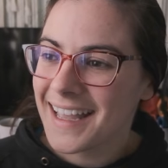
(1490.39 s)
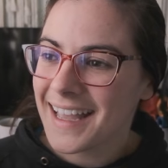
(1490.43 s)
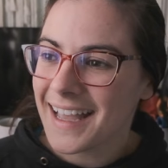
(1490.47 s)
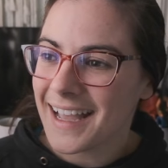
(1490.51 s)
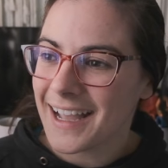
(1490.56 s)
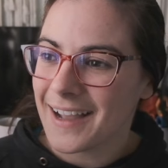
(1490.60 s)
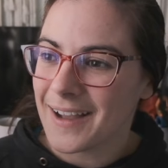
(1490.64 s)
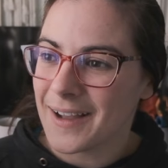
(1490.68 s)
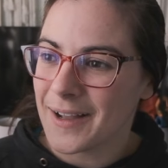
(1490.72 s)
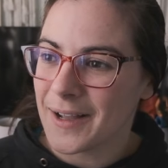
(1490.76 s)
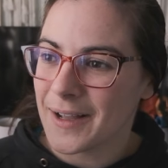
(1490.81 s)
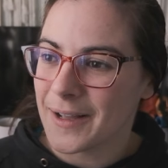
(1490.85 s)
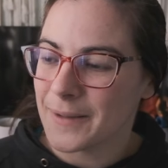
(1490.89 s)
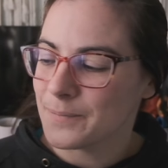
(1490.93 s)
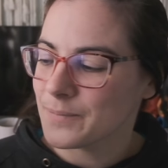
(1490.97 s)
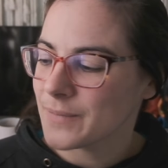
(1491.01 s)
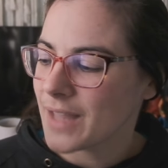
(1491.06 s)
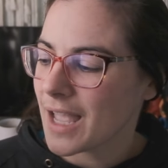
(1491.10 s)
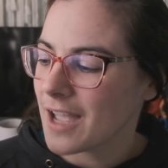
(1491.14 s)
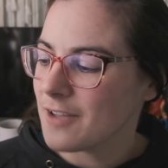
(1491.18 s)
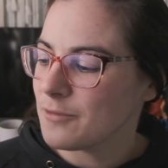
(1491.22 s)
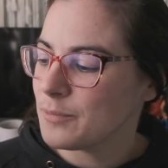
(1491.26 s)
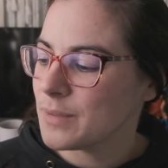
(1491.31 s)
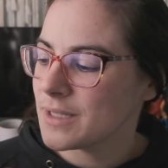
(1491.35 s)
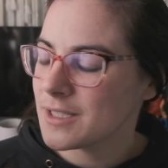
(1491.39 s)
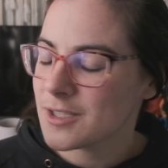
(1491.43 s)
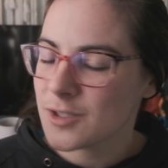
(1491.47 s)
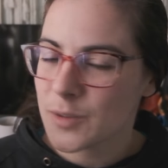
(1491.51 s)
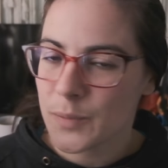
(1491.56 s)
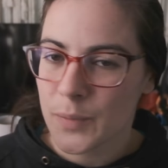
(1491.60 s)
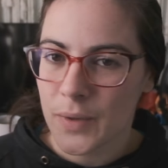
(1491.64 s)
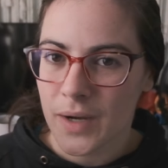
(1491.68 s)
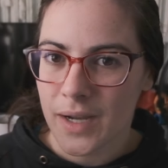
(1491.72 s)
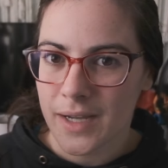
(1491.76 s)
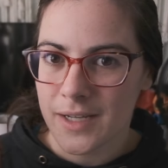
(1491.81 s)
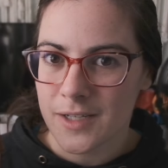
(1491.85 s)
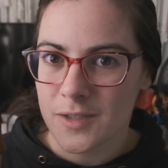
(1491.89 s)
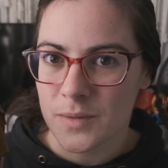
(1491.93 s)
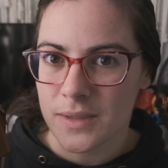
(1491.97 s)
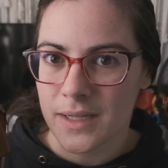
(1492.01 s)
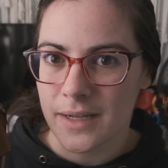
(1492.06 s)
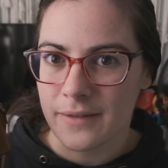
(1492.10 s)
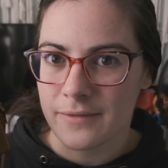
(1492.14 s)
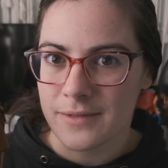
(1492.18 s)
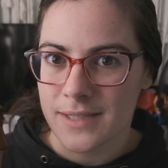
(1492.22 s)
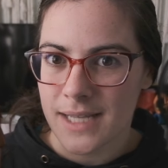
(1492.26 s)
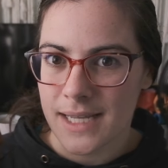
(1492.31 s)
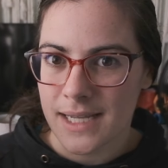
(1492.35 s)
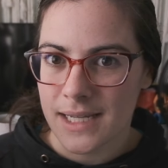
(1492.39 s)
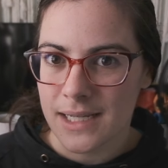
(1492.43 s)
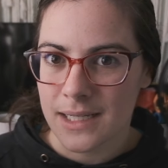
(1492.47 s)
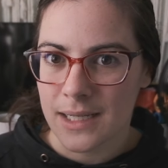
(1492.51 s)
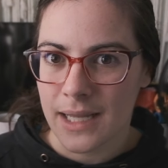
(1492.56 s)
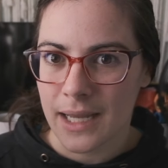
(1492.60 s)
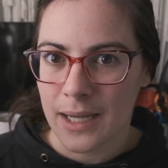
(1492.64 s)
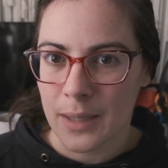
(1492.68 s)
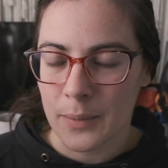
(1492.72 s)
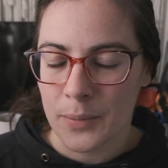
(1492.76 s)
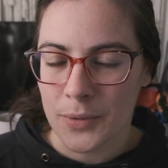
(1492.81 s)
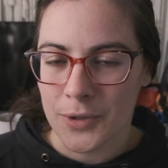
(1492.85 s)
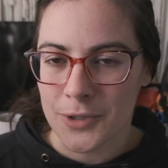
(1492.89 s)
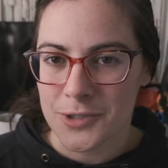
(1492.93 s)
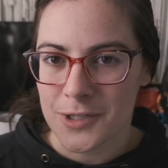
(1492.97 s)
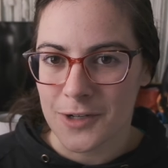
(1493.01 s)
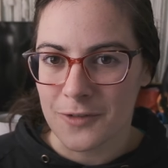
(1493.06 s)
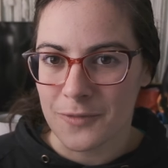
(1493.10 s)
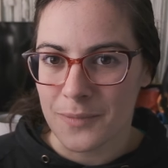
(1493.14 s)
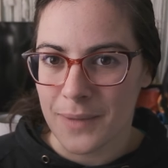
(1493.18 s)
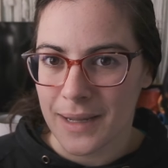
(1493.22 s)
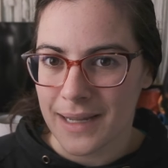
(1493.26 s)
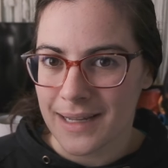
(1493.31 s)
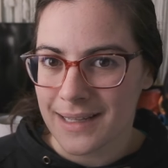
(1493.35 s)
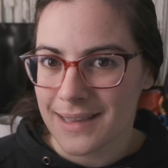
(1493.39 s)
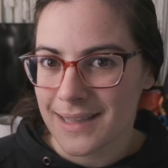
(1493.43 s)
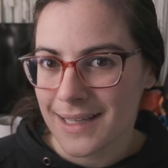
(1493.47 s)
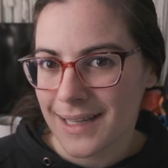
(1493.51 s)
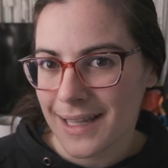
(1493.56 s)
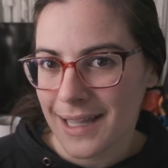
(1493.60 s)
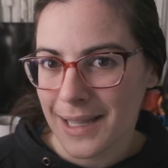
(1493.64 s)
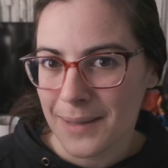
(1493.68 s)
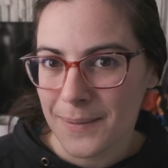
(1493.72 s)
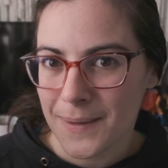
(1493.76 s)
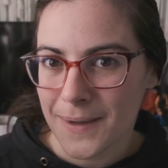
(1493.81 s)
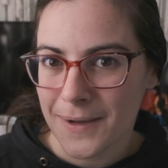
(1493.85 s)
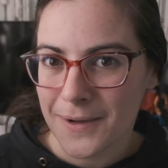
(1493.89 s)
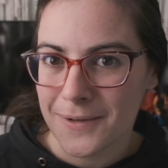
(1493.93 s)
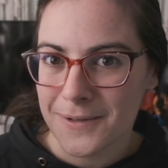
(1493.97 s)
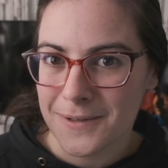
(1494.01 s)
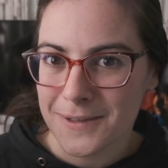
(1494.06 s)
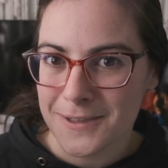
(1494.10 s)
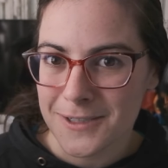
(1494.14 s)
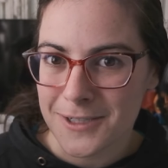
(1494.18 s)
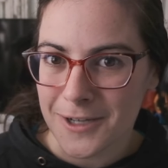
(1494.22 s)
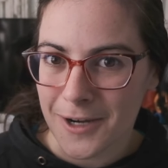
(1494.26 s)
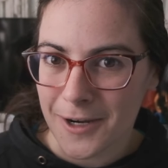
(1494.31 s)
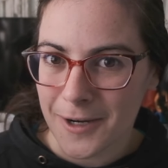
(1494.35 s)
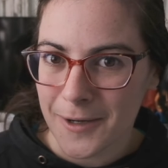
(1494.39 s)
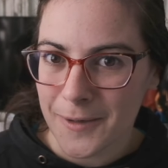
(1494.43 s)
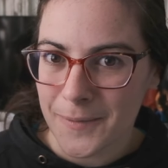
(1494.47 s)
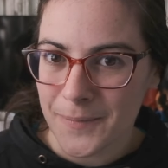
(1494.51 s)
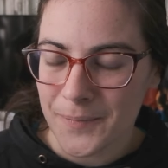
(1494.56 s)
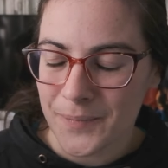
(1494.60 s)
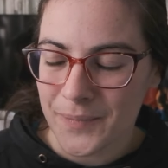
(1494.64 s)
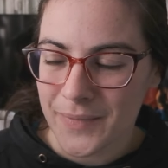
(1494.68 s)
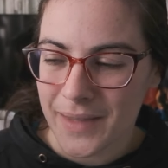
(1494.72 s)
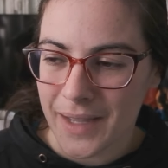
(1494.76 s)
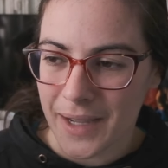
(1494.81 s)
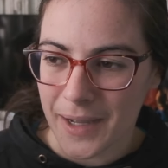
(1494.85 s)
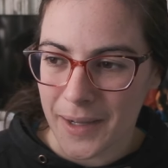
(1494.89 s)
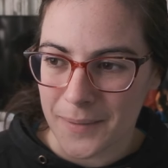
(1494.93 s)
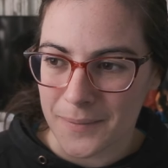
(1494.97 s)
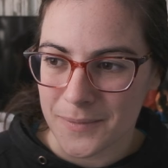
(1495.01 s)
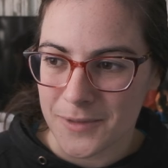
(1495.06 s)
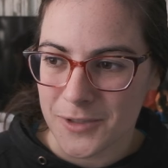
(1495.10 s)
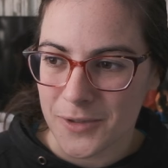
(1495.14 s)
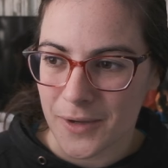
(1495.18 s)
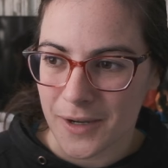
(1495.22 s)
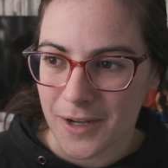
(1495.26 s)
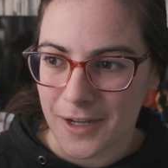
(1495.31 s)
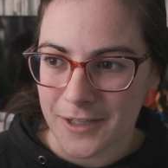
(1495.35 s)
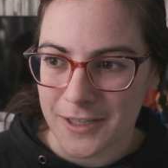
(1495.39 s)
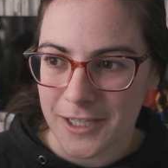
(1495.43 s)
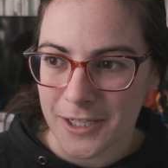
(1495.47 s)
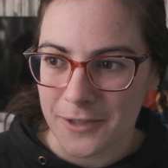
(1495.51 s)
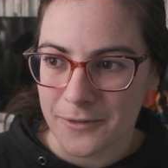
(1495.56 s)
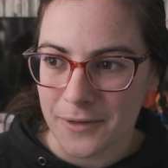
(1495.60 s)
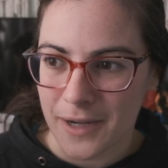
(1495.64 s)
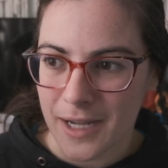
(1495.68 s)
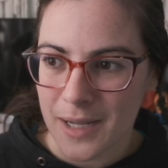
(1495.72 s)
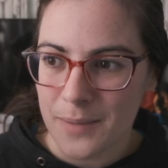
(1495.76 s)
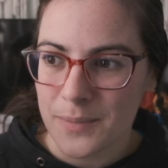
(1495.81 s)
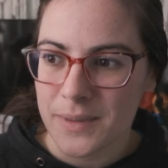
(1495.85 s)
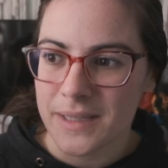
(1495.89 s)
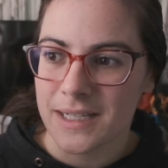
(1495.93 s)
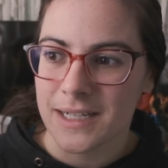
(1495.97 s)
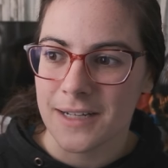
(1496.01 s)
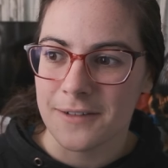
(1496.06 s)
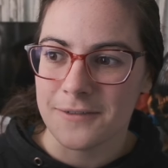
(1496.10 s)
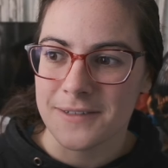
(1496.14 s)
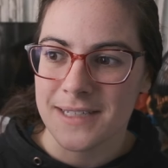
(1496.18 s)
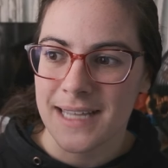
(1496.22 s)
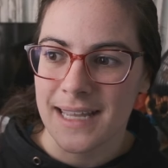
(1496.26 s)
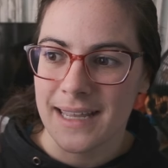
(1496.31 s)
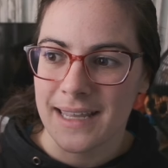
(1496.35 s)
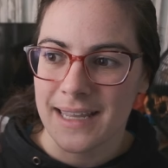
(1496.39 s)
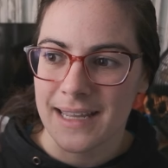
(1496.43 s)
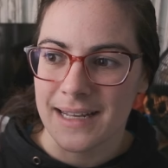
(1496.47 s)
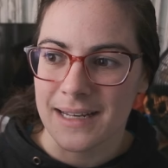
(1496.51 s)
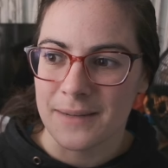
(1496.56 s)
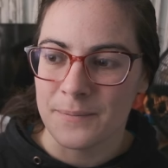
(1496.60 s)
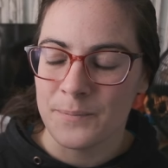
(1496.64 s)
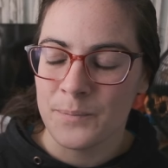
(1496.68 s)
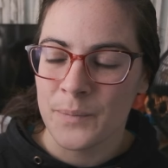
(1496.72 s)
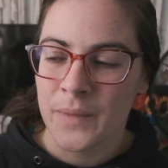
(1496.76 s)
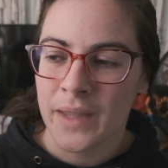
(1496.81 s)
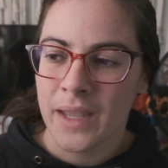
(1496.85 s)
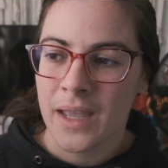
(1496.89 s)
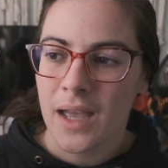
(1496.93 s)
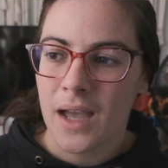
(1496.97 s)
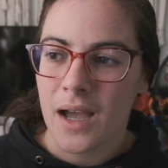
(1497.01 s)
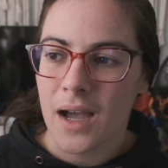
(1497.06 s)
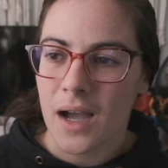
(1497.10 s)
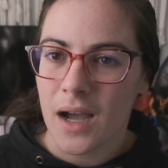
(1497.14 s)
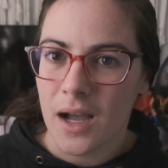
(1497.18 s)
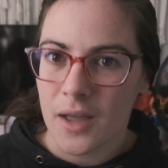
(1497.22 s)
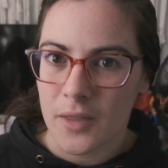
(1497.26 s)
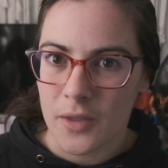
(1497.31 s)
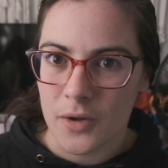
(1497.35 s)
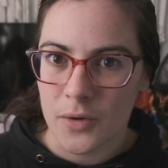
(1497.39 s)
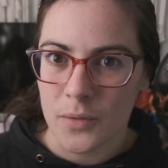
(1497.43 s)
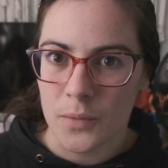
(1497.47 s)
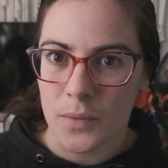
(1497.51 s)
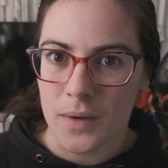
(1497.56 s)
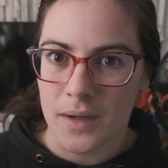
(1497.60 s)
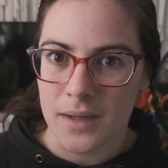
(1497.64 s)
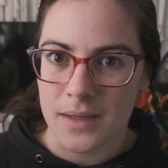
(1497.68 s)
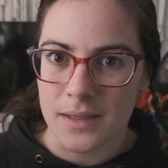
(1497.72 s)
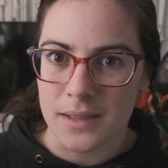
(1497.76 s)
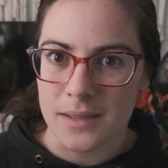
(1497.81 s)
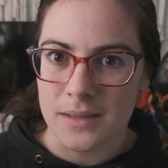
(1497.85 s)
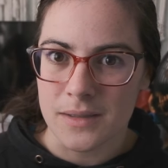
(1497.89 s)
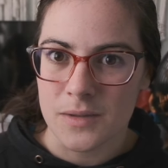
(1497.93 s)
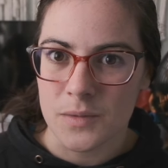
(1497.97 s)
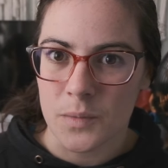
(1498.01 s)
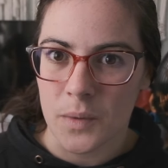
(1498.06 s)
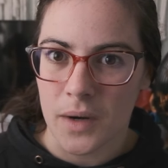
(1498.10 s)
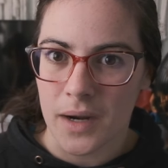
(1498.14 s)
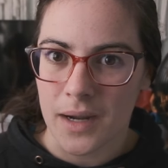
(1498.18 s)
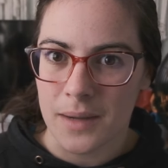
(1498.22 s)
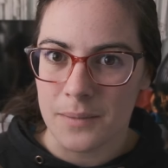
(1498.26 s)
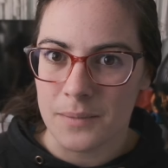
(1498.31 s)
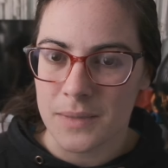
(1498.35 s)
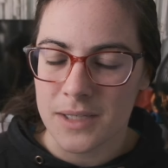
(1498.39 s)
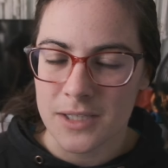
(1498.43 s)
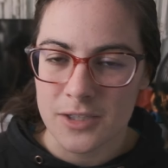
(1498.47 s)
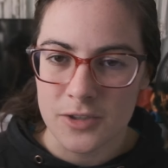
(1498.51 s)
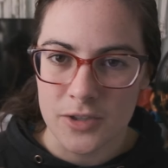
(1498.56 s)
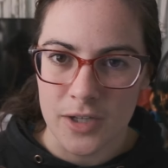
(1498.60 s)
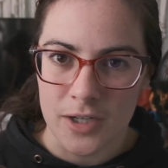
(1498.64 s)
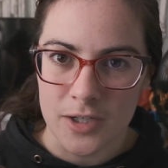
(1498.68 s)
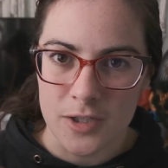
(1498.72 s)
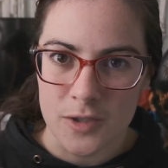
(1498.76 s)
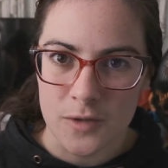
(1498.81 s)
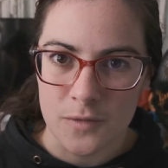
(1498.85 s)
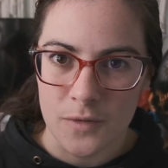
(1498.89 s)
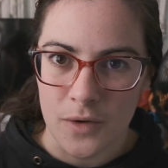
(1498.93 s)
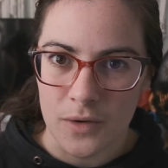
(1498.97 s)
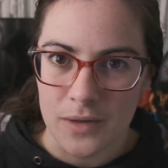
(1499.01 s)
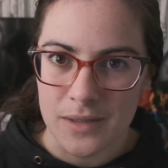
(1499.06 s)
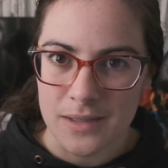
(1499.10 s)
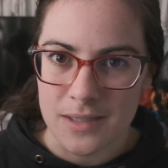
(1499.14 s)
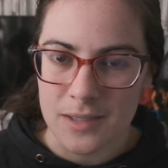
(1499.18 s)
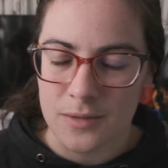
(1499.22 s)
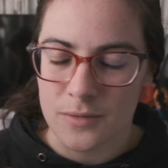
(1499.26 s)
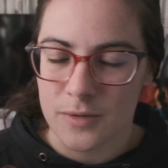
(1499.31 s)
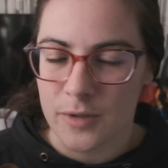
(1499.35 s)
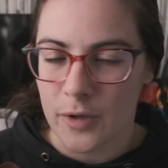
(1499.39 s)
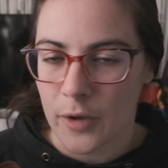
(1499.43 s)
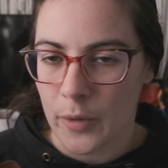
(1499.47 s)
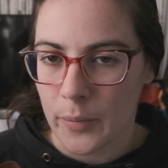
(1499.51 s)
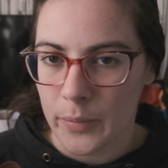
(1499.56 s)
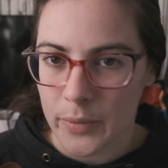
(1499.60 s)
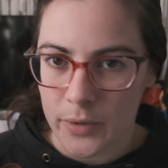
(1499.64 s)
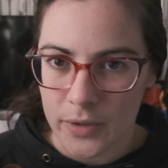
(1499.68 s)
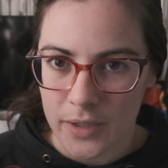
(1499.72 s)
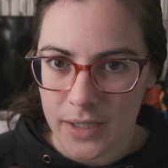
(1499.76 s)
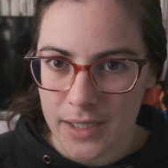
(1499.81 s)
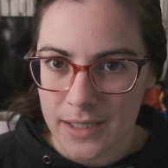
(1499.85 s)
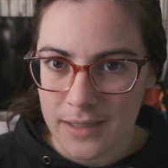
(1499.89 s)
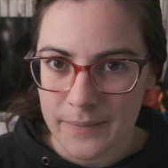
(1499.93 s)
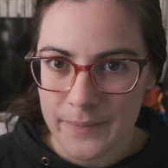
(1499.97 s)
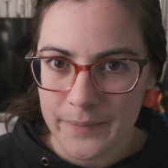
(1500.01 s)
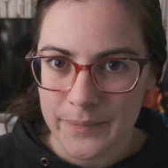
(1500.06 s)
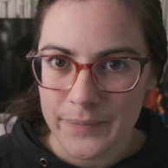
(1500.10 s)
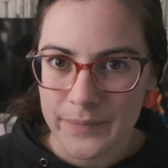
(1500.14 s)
Um, I've been surprised when I've taken like a portrait of Mike that came out sharp, um, so I got that right, but then I've taken other ones where I misjudged the focus and it was all blurry.